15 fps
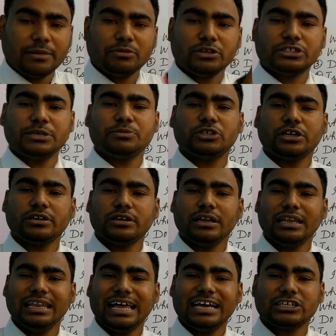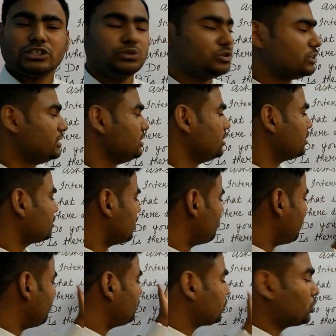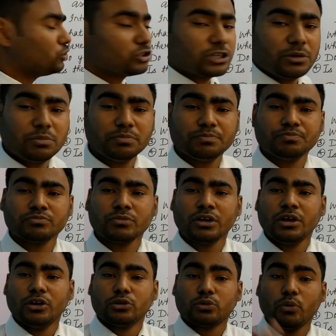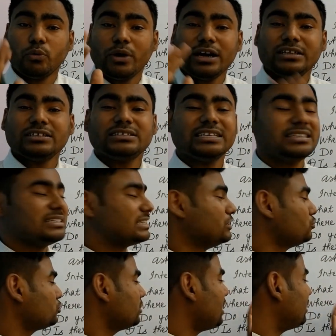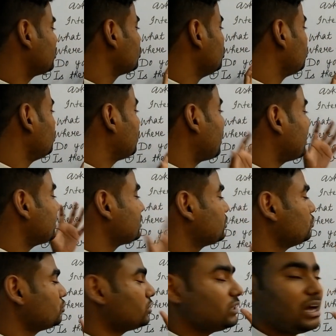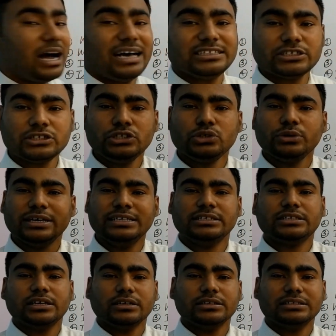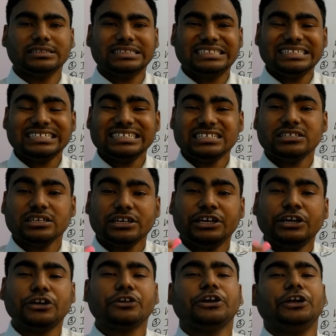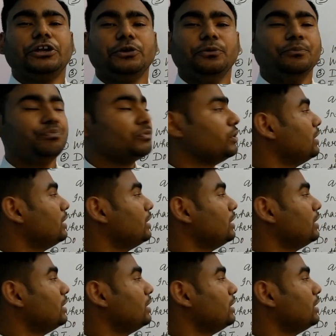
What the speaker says: up the chapter, last you see the sum of the question. So what is the question asking to? Question asking to answer. This is the interrogative.